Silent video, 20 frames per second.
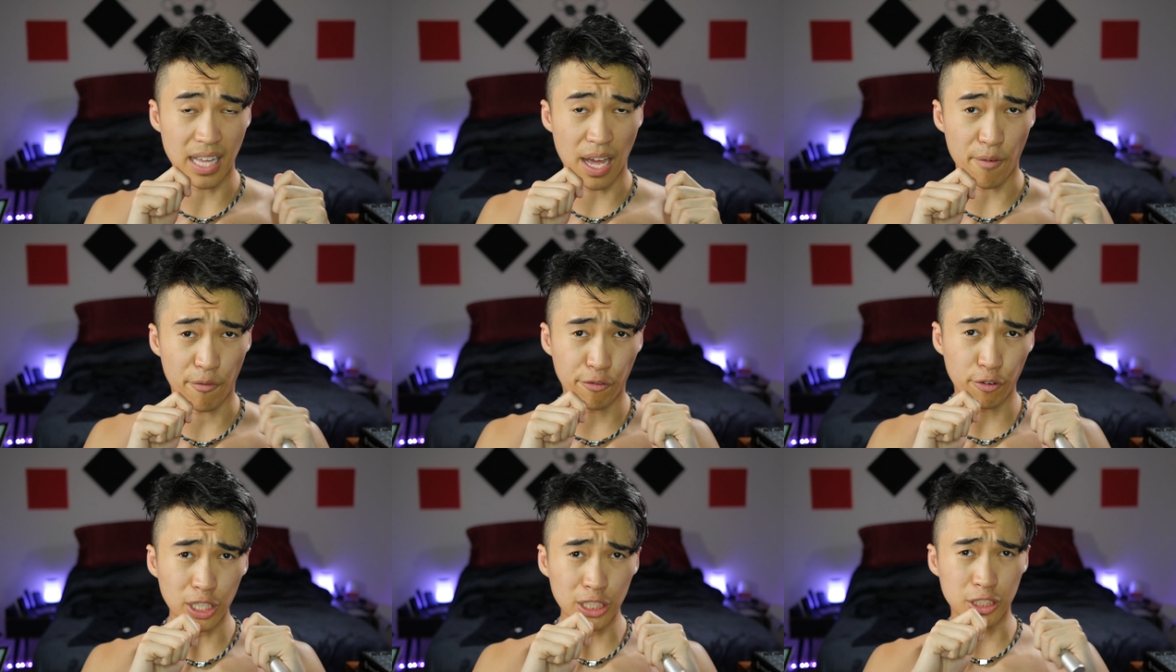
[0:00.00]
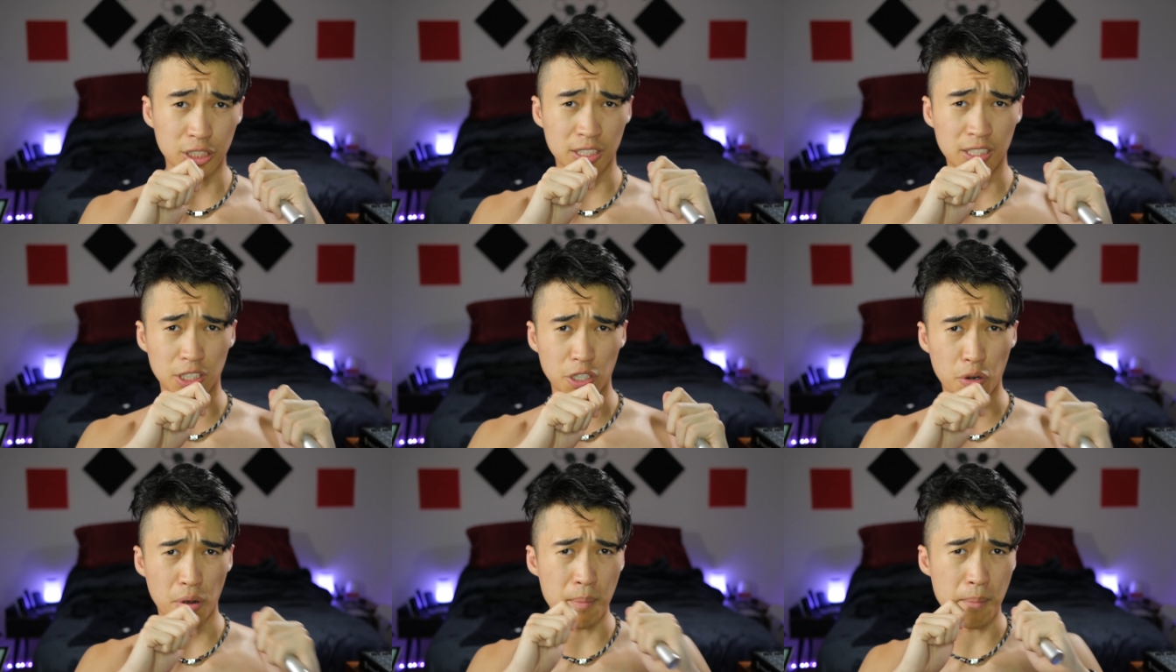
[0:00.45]
that friction
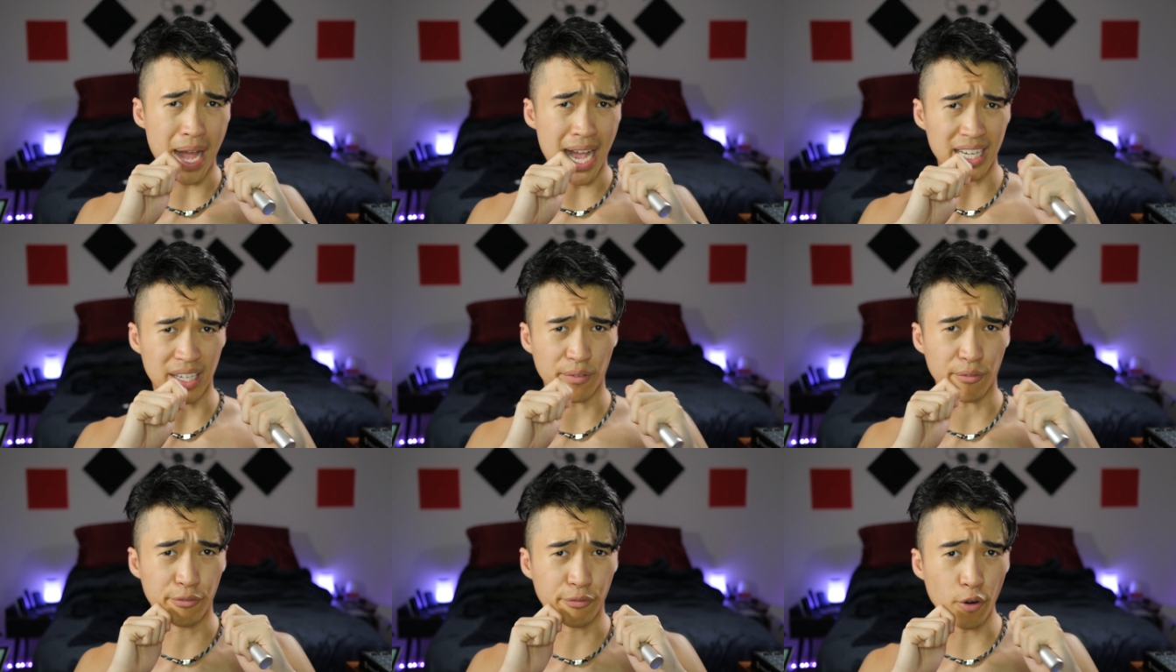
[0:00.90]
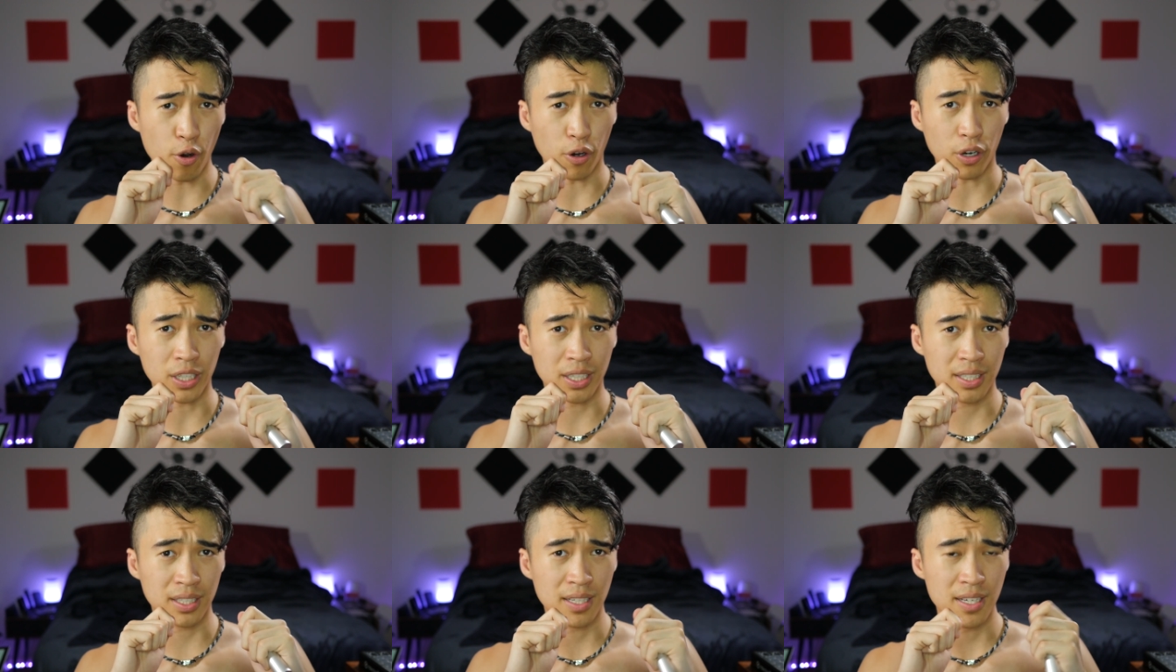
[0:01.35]
going back and
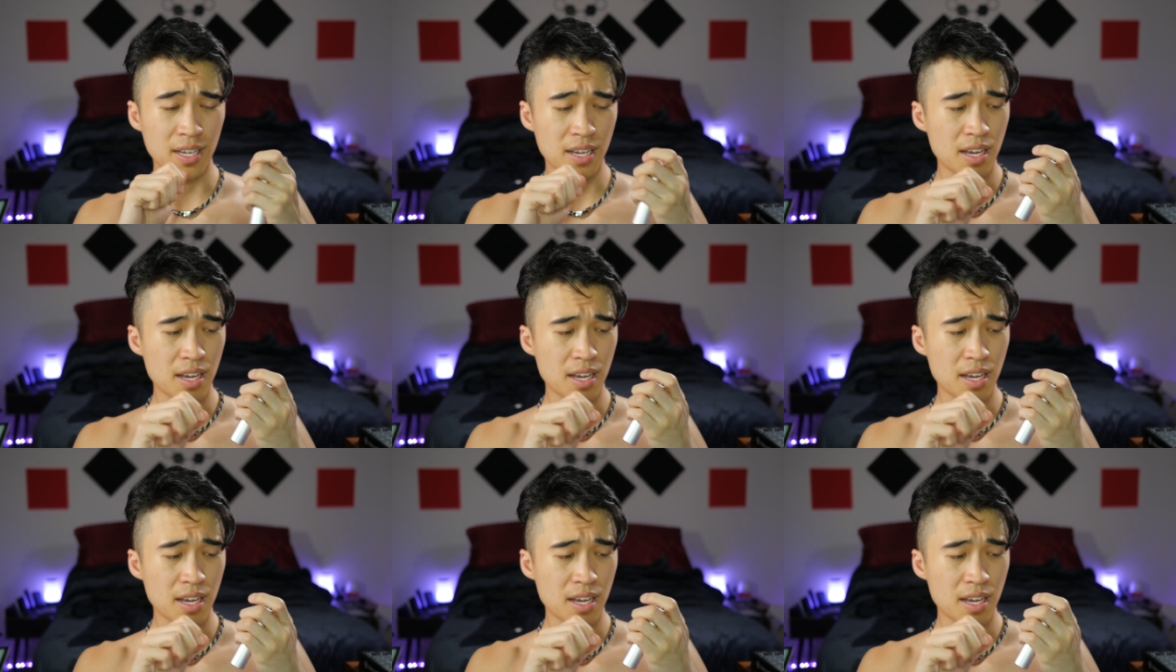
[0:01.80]
forth